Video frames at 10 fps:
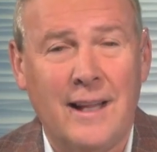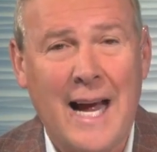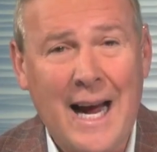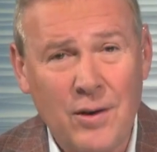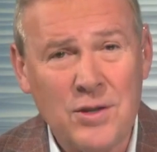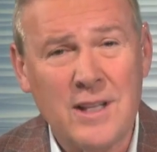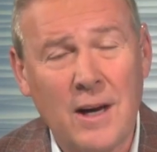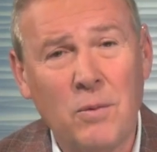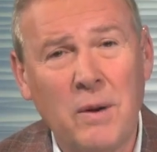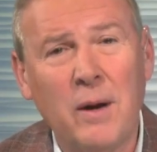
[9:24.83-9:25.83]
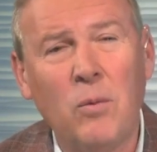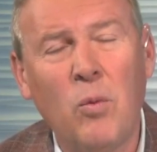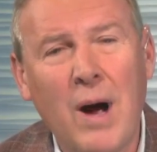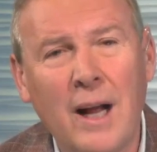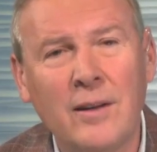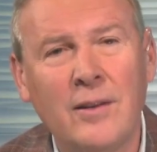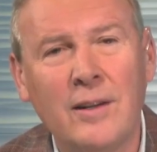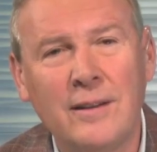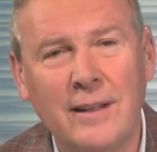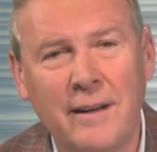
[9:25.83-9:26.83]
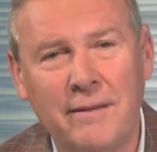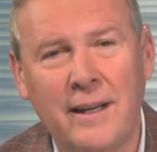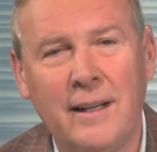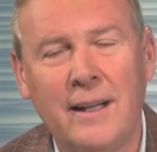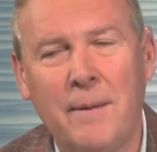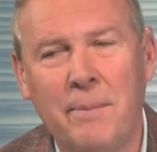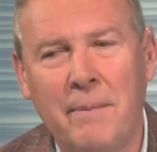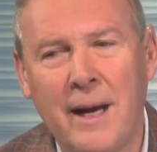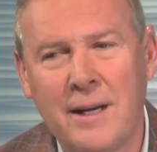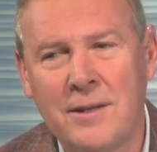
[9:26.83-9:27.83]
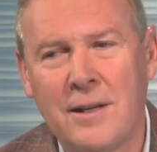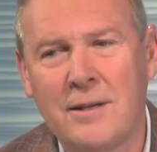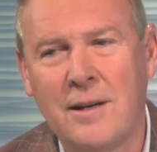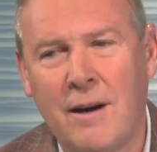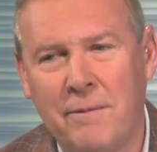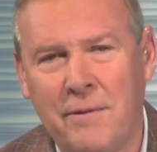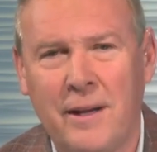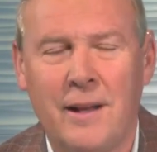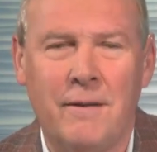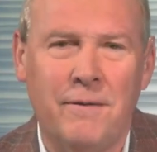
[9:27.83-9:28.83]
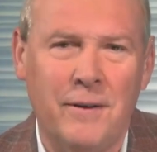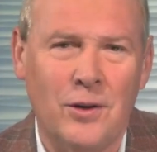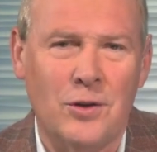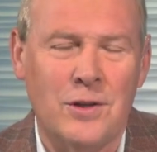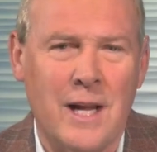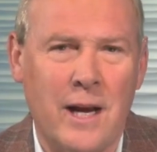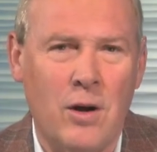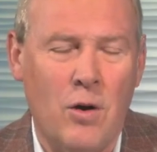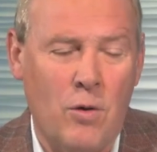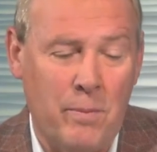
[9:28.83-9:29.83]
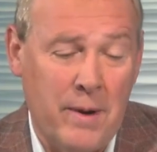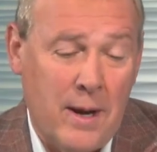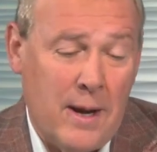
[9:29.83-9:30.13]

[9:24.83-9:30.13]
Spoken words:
The house that we want to live in, that makes us comfy, that feels like home.